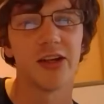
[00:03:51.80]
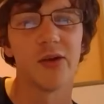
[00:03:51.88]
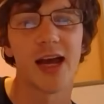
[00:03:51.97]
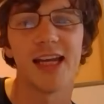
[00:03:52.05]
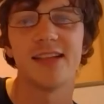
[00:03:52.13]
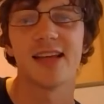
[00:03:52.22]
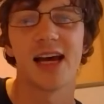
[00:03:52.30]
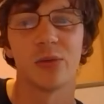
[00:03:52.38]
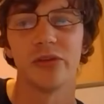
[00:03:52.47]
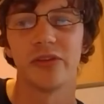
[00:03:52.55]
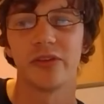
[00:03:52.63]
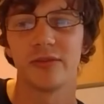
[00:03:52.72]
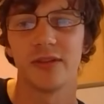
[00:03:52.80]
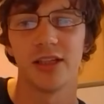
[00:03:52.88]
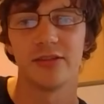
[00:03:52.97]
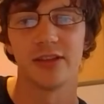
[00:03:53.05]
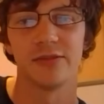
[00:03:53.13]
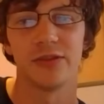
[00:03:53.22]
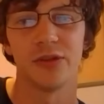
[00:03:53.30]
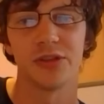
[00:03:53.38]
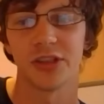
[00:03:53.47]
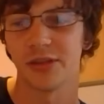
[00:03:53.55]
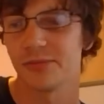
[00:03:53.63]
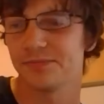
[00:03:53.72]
8 hours into the future.